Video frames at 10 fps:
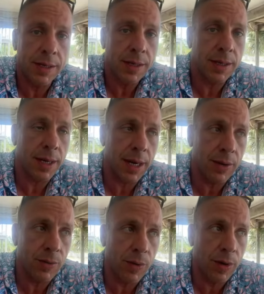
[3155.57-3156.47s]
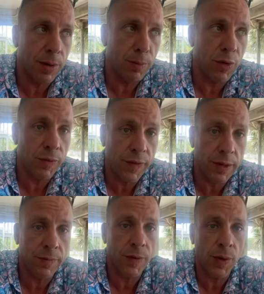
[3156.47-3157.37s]
We're
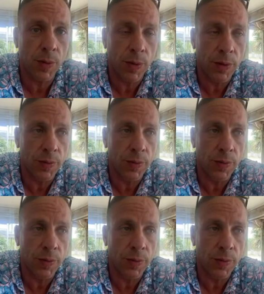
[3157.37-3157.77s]
moving forward.